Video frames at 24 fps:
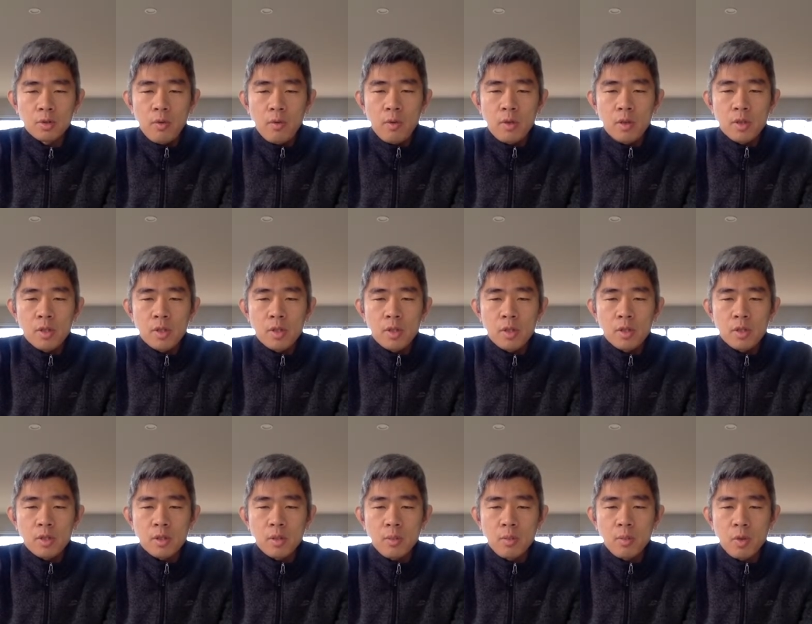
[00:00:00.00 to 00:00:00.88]
which is
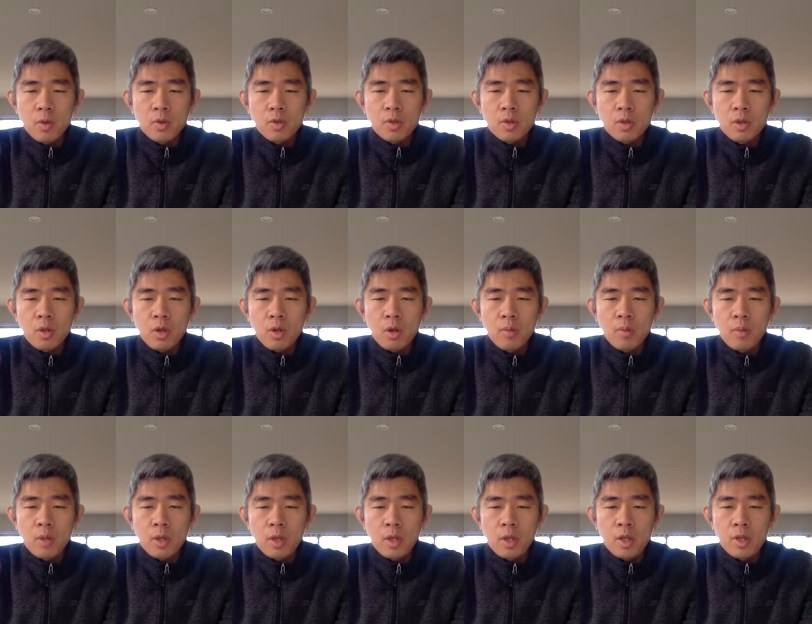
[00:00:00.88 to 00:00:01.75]
the most
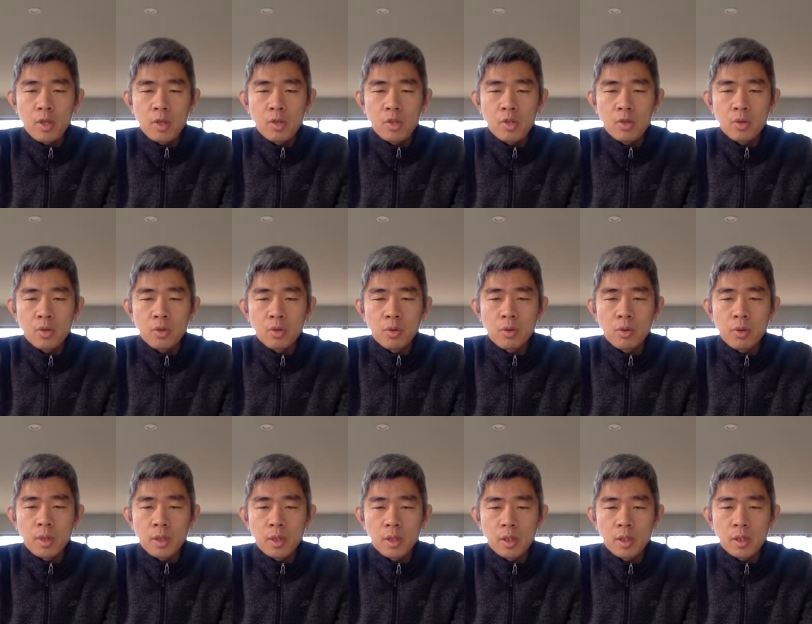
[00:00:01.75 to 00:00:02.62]
common issue
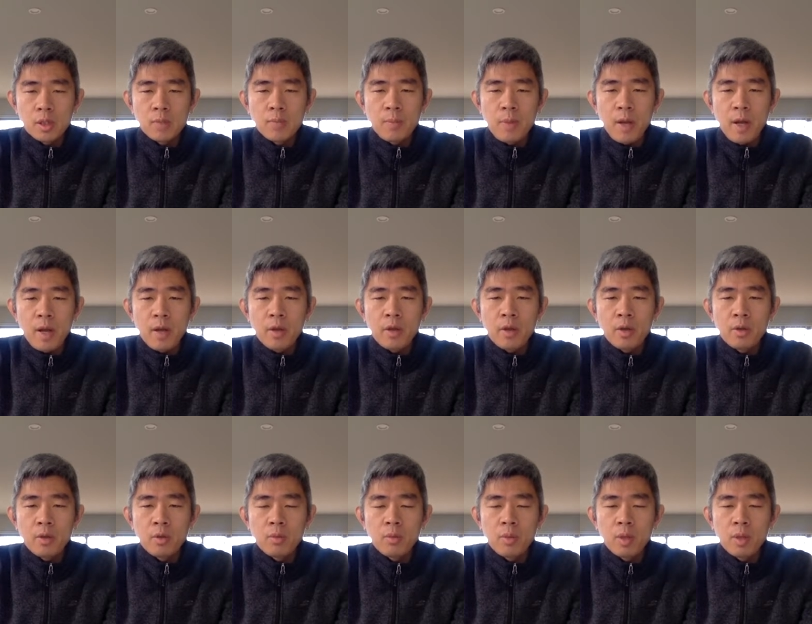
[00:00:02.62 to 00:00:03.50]
created by
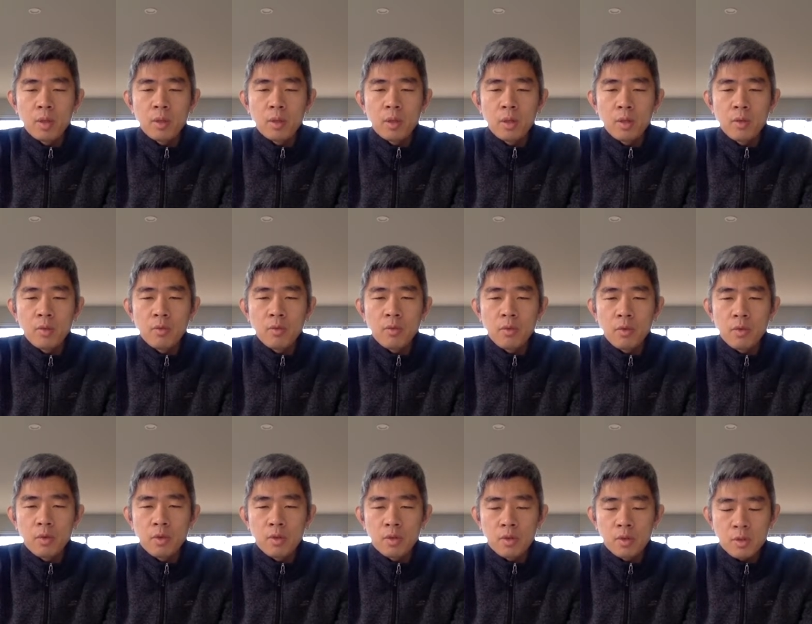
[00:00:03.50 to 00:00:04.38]
human
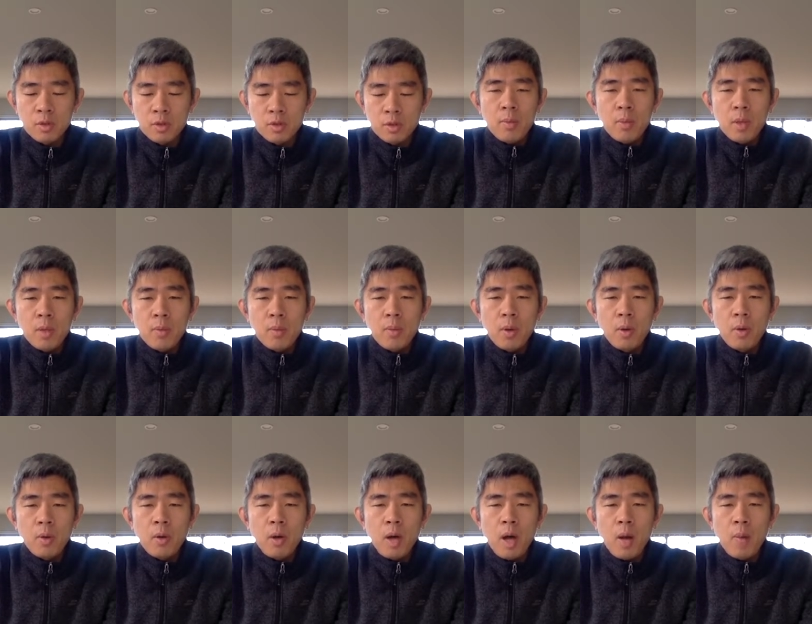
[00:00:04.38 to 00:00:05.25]
influence.
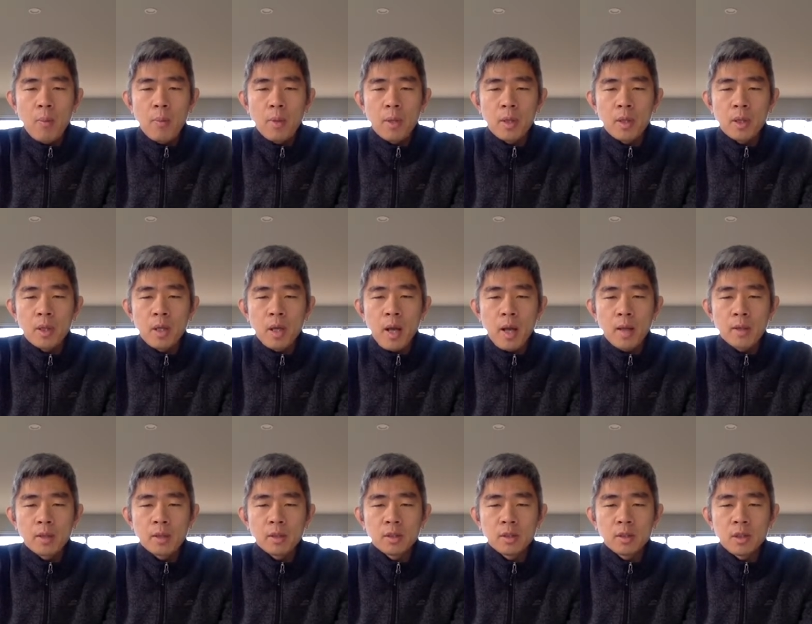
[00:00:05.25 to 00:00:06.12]
People have been
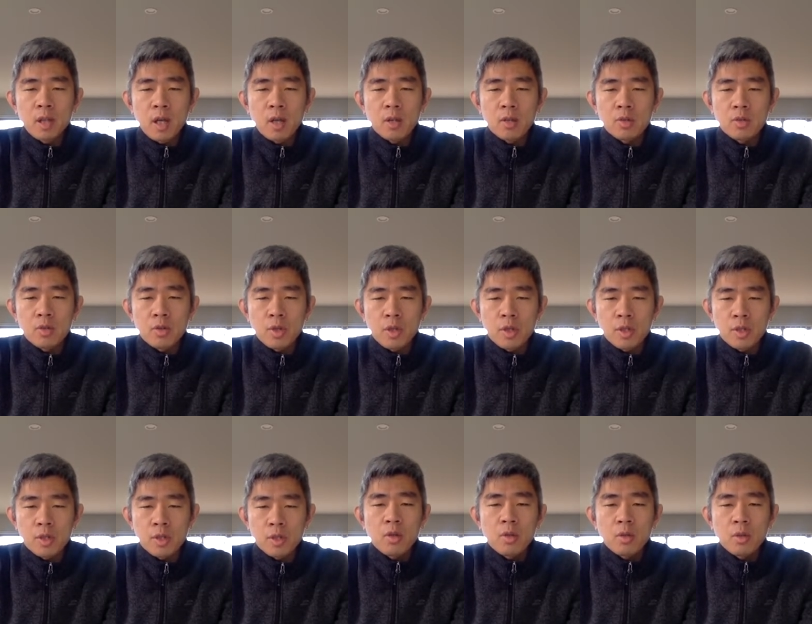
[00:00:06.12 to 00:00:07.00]
cutting down
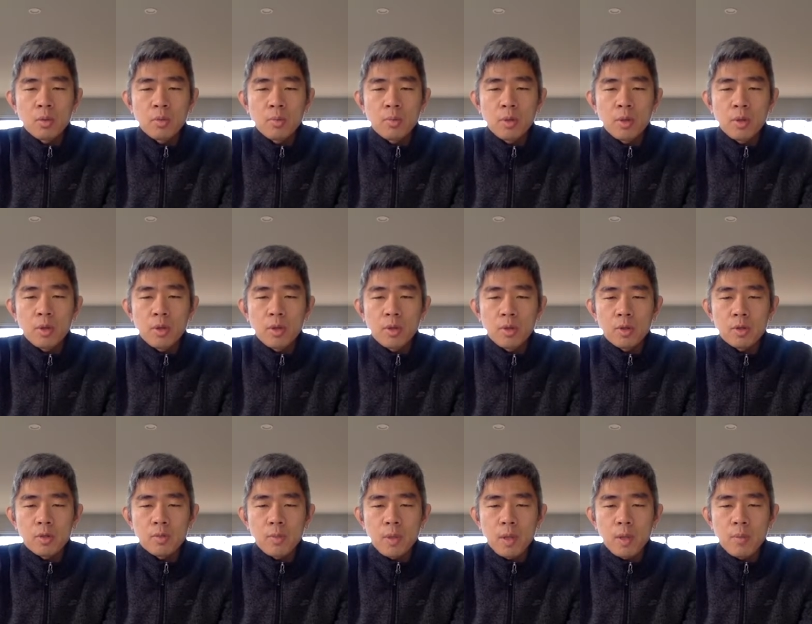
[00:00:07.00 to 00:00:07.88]
trees to
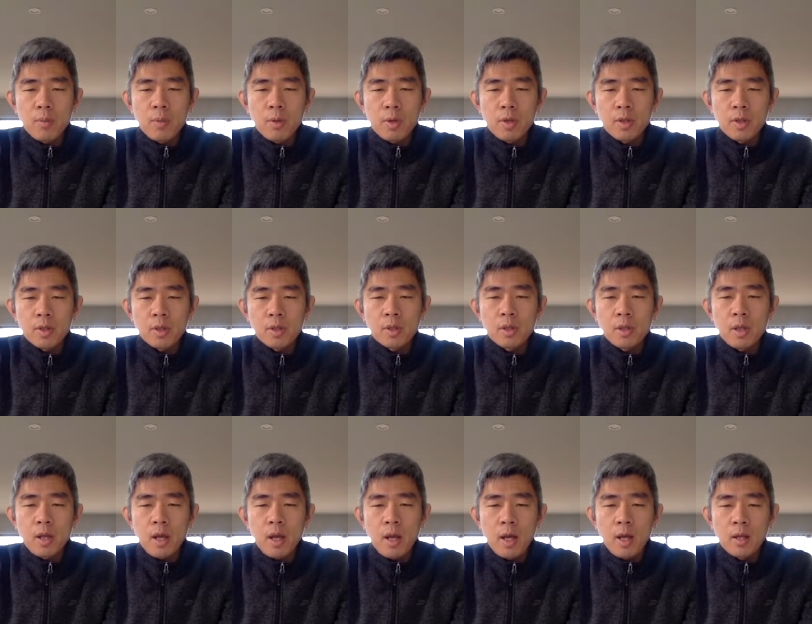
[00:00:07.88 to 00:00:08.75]
produce papers
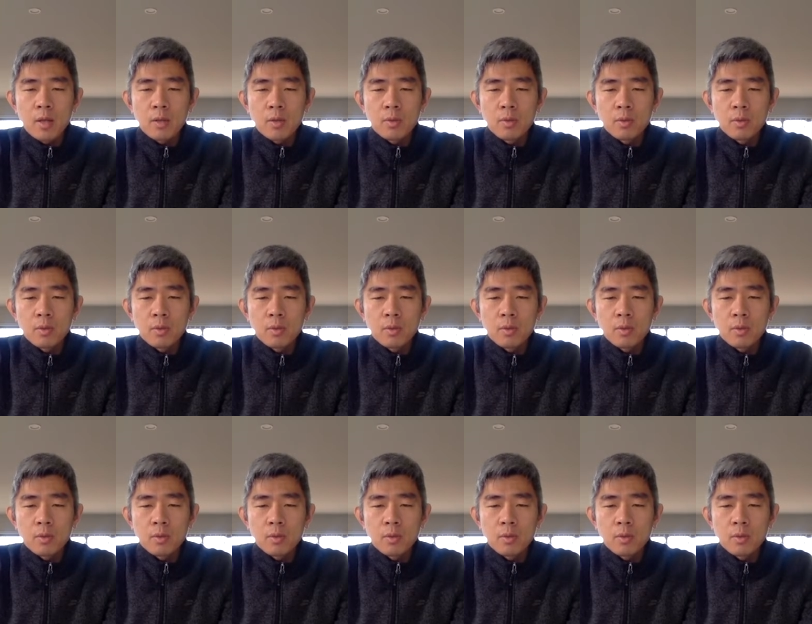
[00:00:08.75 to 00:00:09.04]
and